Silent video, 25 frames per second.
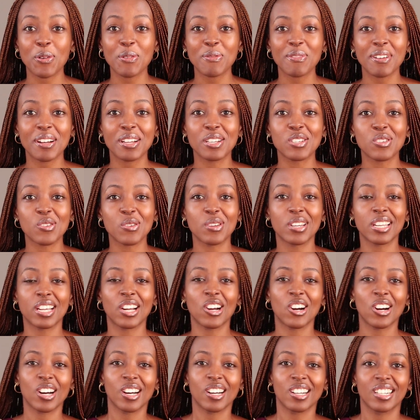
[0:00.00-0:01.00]
over and joining
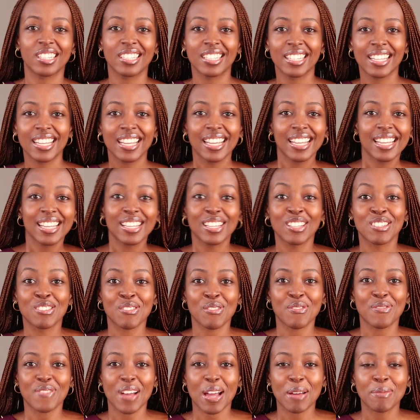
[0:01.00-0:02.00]
our
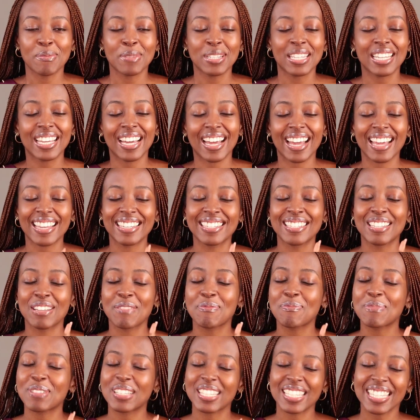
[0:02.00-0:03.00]
little family, and
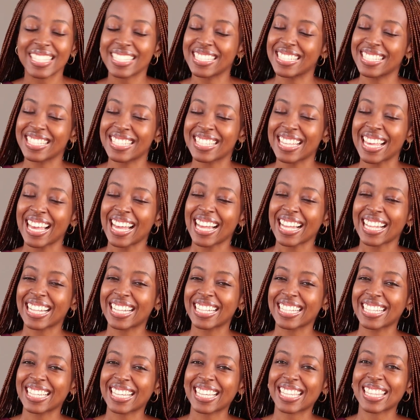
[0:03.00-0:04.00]
please
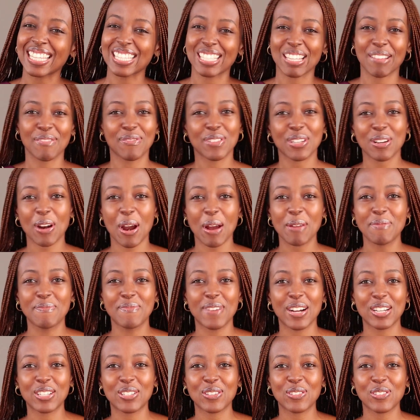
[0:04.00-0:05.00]
click the subscribe
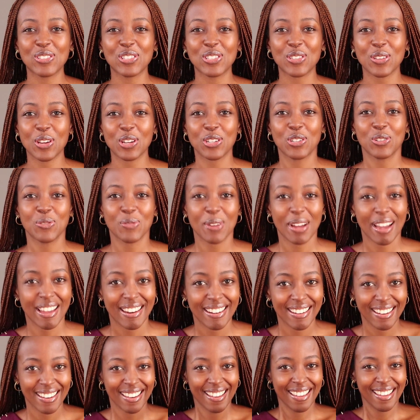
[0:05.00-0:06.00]
button so that you
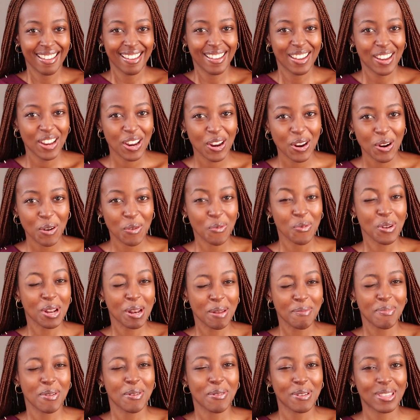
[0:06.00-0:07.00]
can
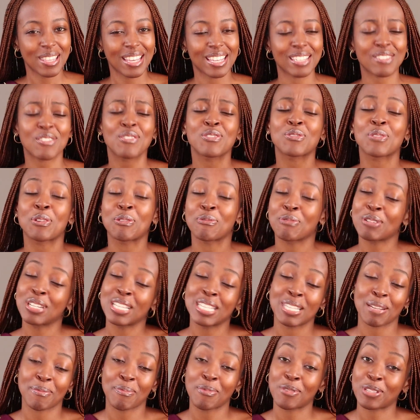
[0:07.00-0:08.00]
really be with us. Also, it really
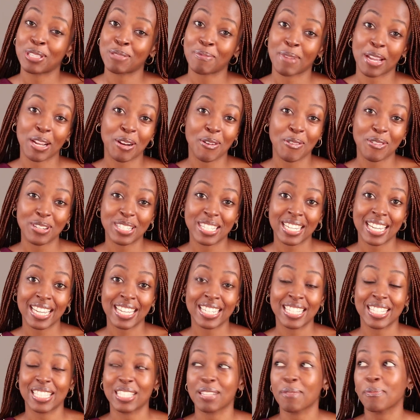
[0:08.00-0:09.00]
supports my
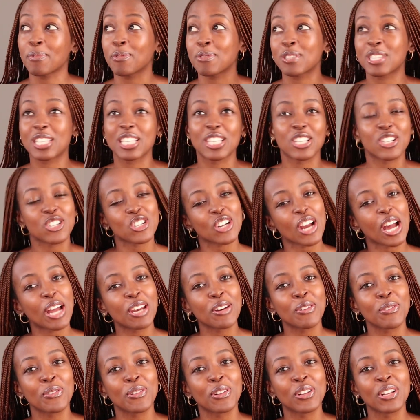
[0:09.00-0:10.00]
content, it supports this
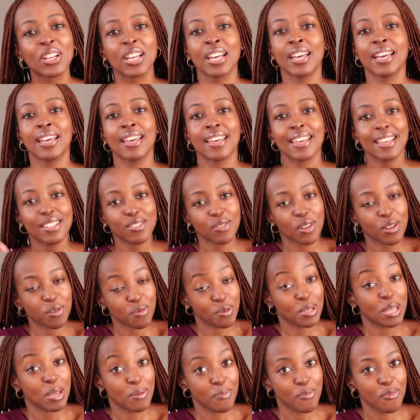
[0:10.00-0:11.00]
channel, so that
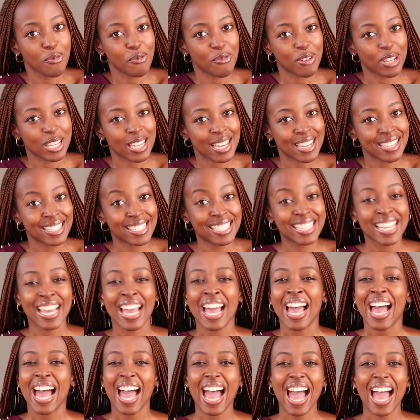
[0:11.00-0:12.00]
we keep moving, yes?
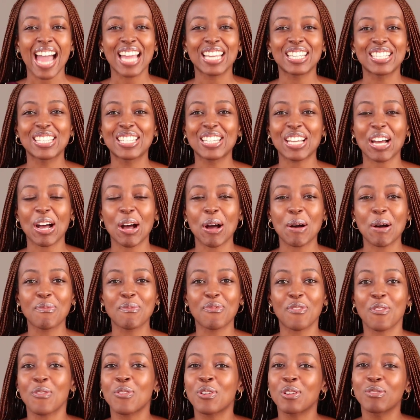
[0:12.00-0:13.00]
And
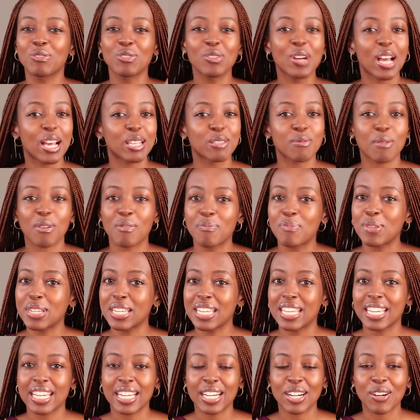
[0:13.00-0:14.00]
for all of you guys who have been
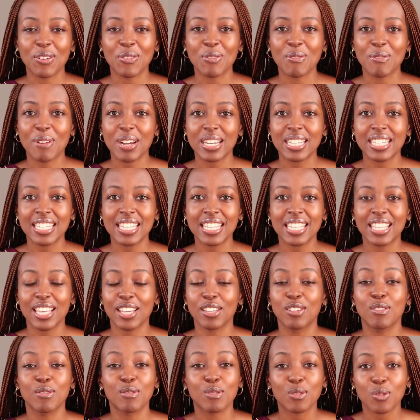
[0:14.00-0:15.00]
here already,
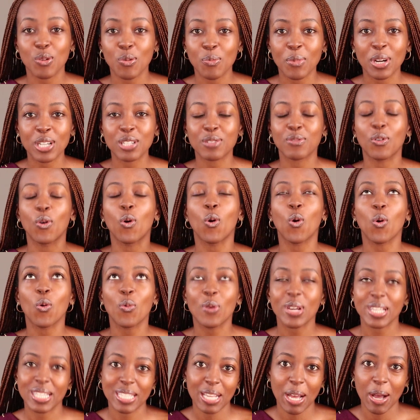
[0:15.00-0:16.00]
thank you so much for
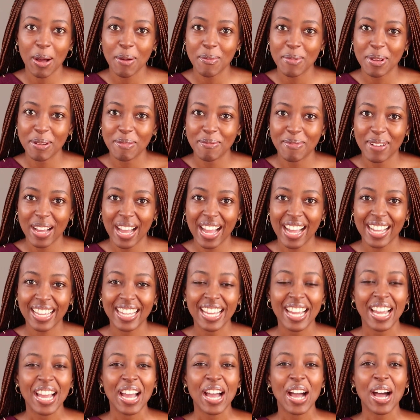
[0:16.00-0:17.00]
always coming
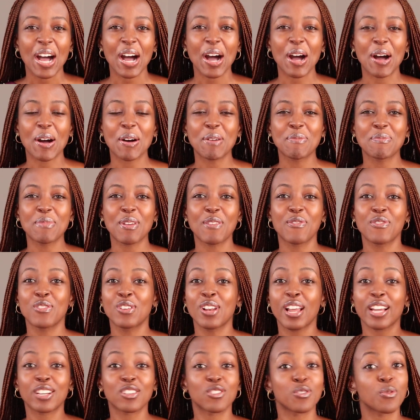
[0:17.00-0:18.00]
back. If you'd
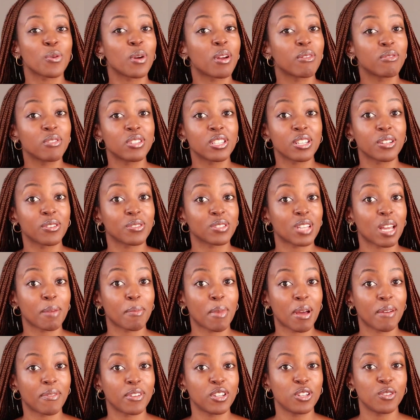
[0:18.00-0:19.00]
like to know every single time
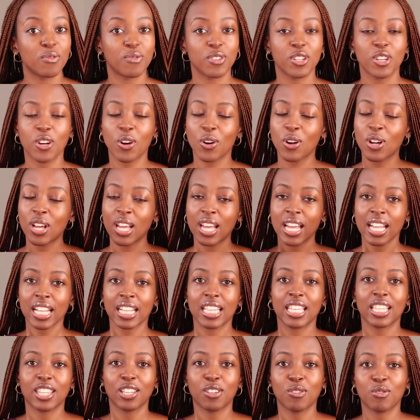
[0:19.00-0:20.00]
I have a new video,
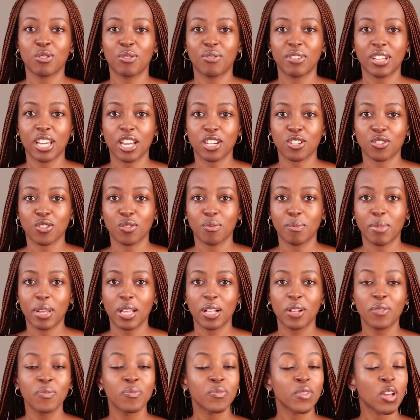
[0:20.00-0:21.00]
click the notification
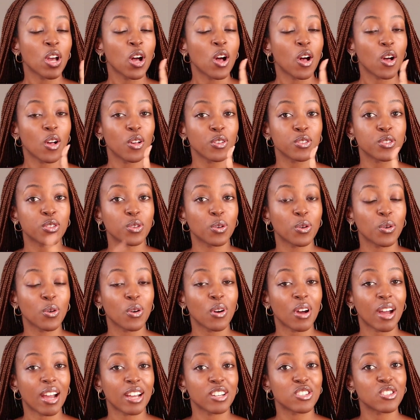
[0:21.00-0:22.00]
bell.
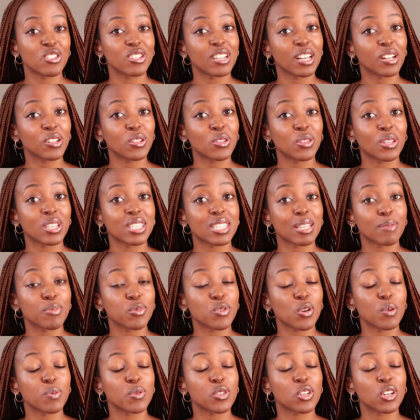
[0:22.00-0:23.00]
Also, I should tell you that
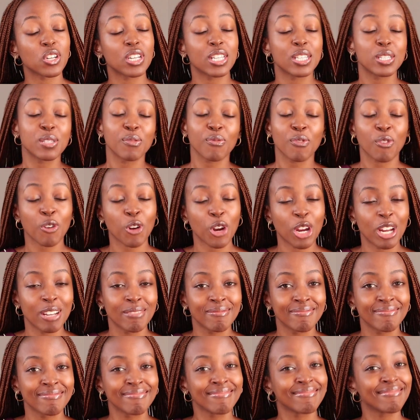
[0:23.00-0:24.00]
subscription is free
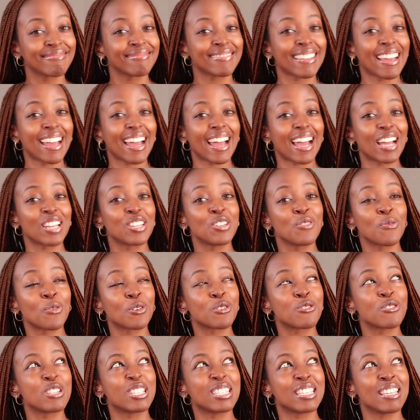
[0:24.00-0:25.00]
and you
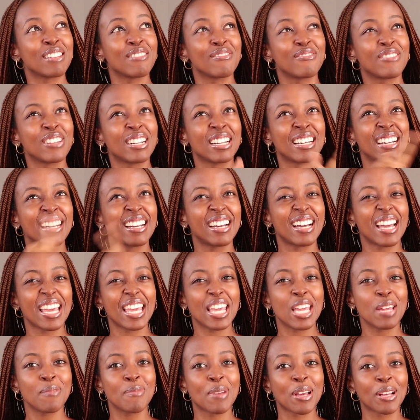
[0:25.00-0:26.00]
won't receive
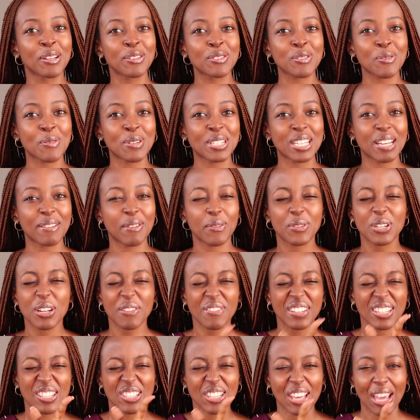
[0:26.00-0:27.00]
emails or
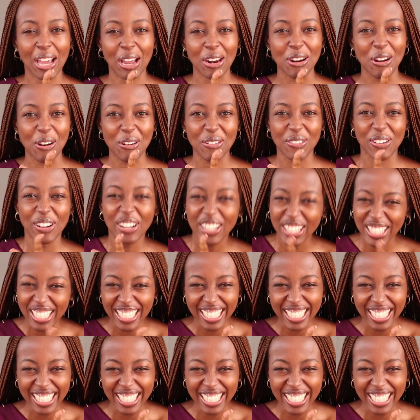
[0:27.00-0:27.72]
whatever you're scared of